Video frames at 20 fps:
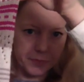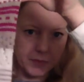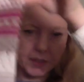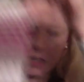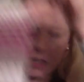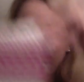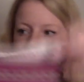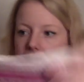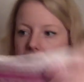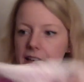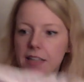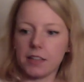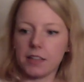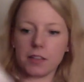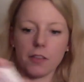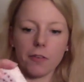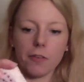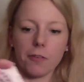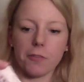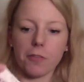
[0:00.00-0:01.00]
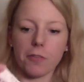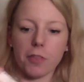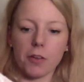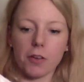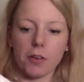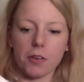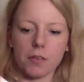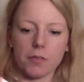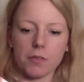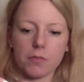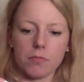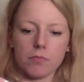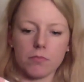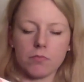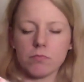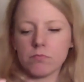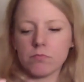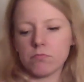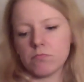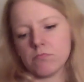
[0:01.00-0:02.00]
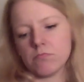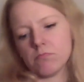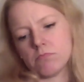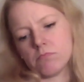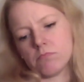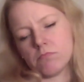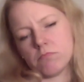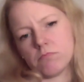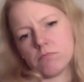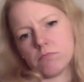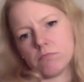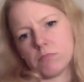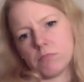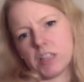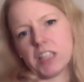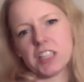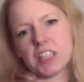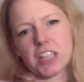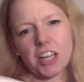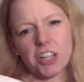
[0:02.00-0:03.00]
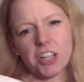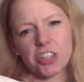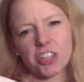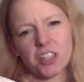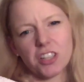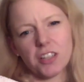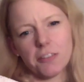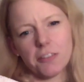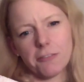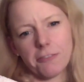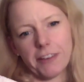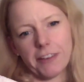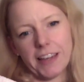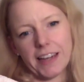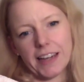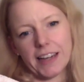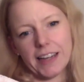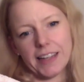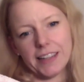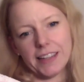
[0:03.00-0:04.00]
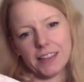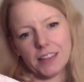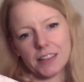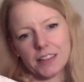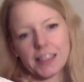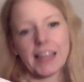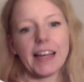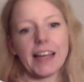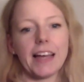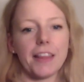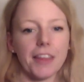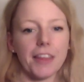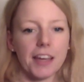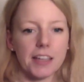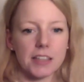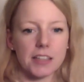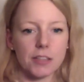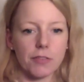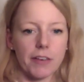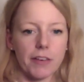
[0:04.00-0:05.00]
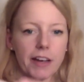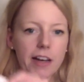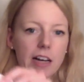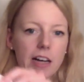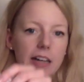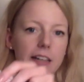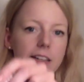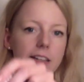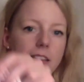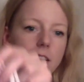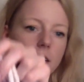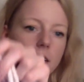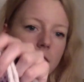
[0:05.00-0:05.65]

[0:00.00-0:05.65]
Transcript: I added the intarsia, Fair Isle. No, I think it's Fair Isle.